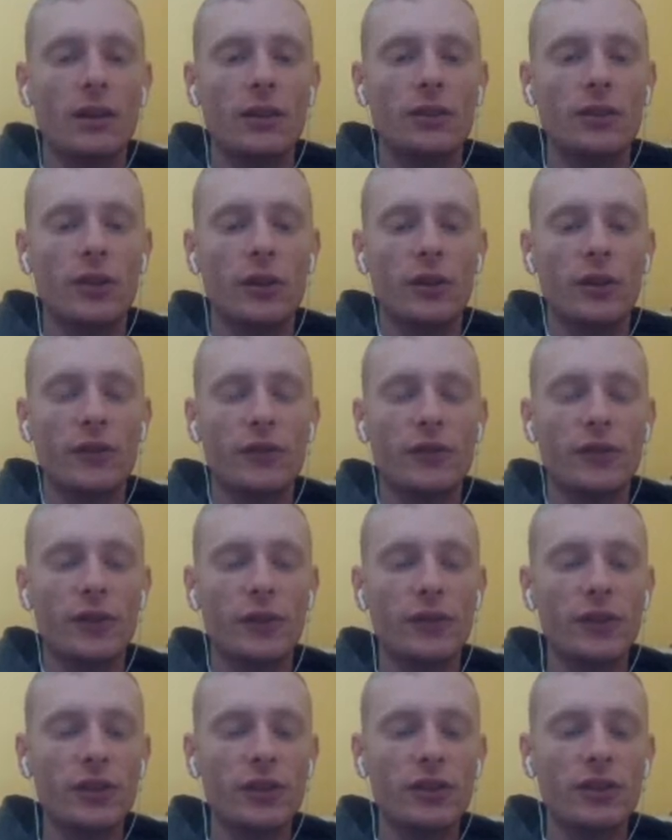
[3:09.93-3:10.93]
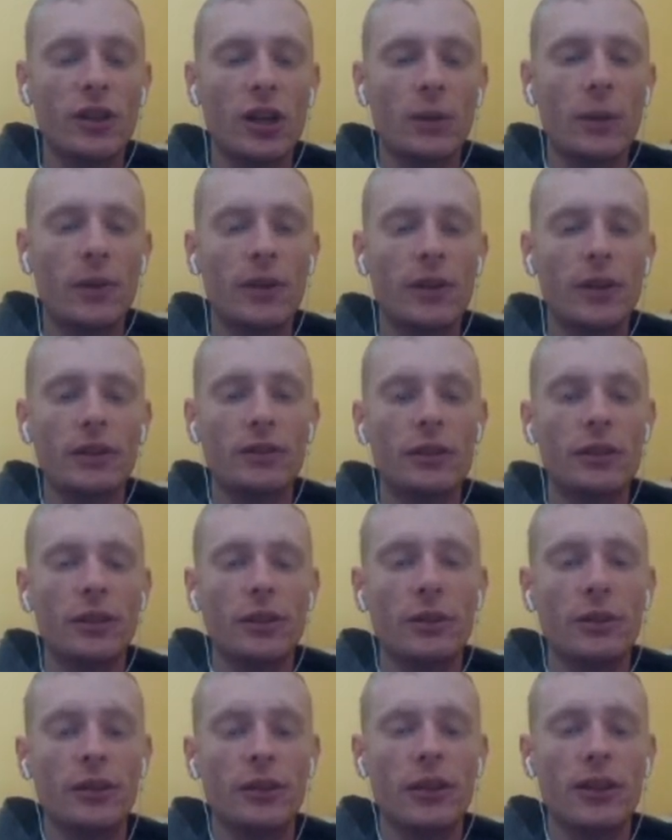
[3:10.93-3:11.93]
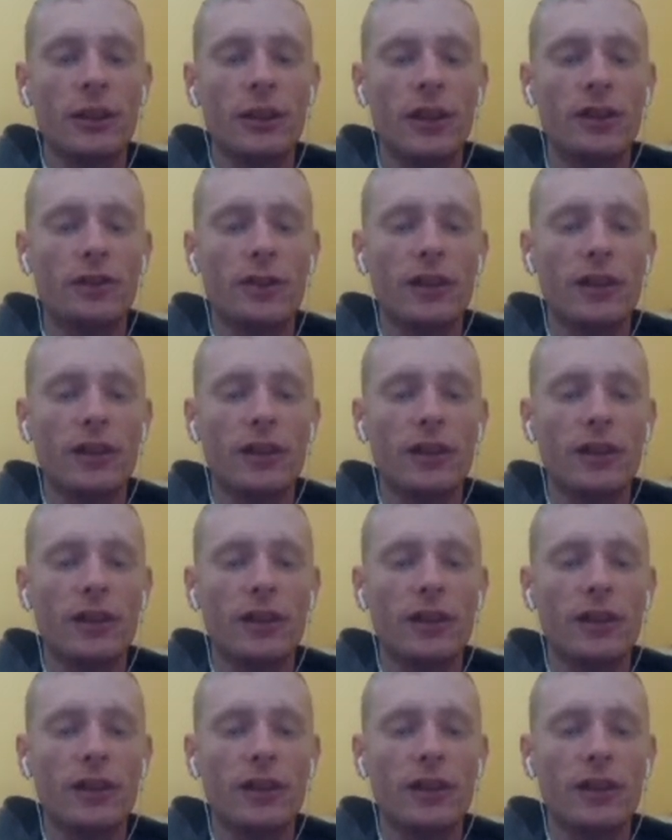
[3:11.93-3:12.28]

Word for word: So for the first star, we're going to go to Lethal Lava